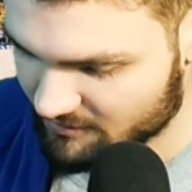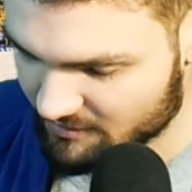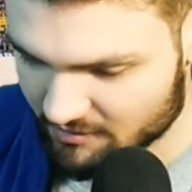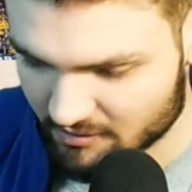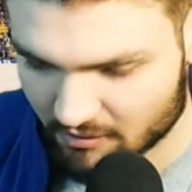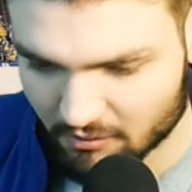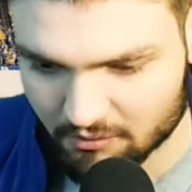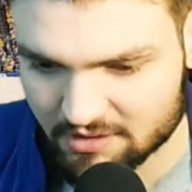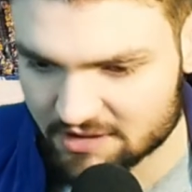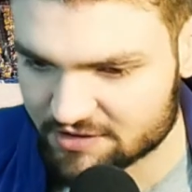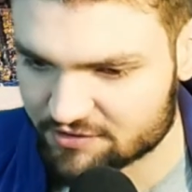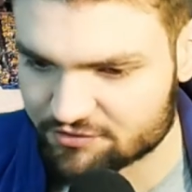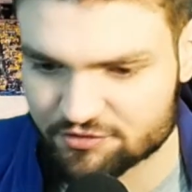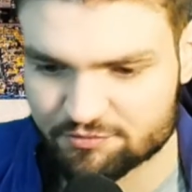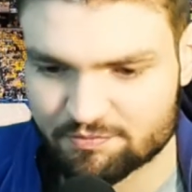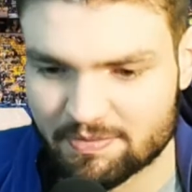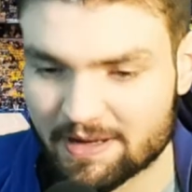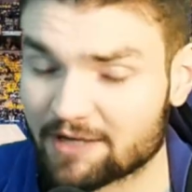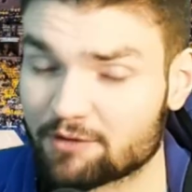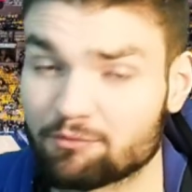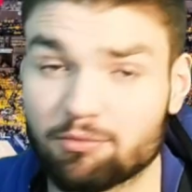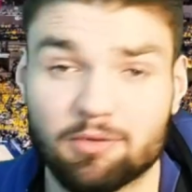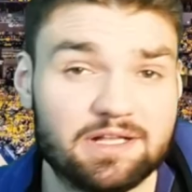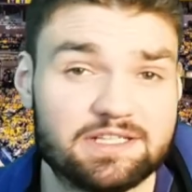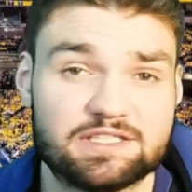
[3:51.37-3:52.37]
No
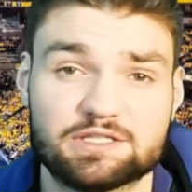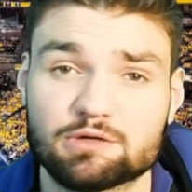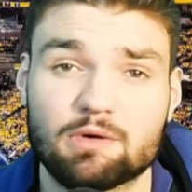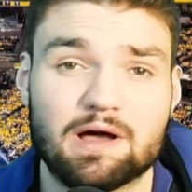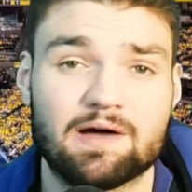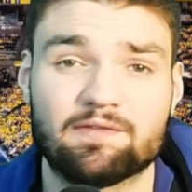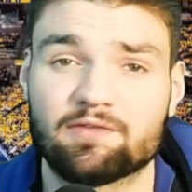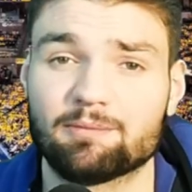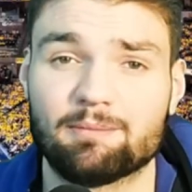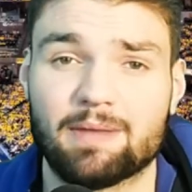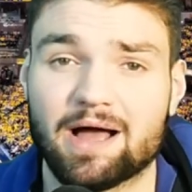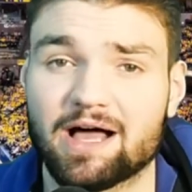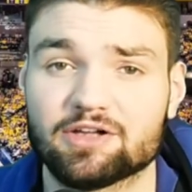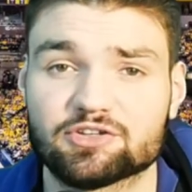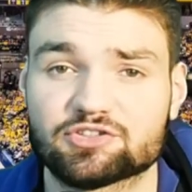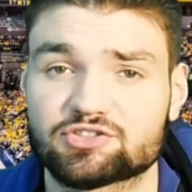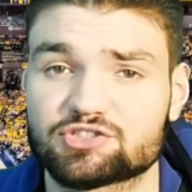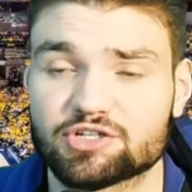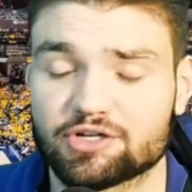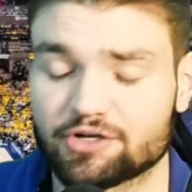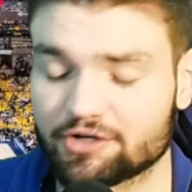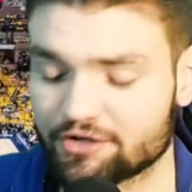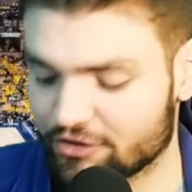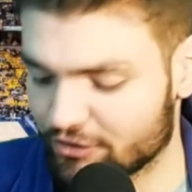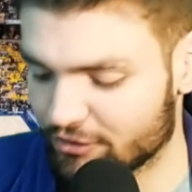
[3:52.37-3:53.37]
disrespect whatsoever, Miles
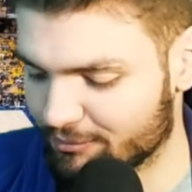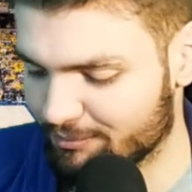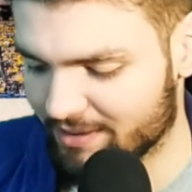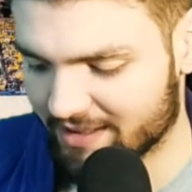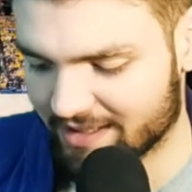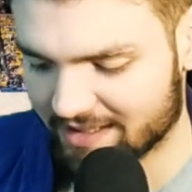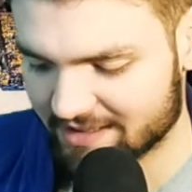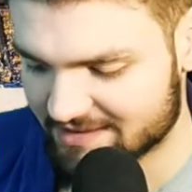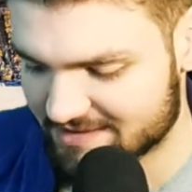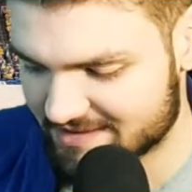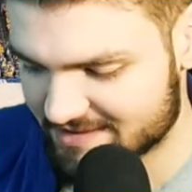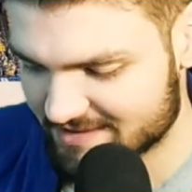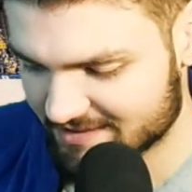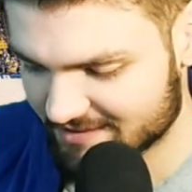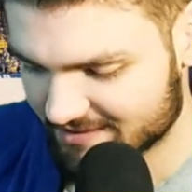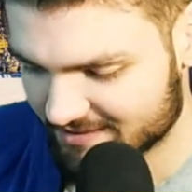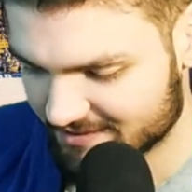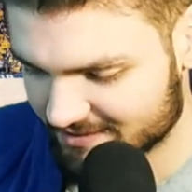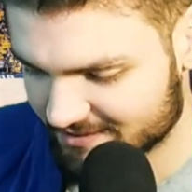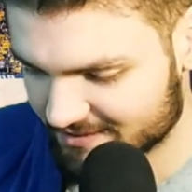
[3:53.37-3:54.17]
Turner, but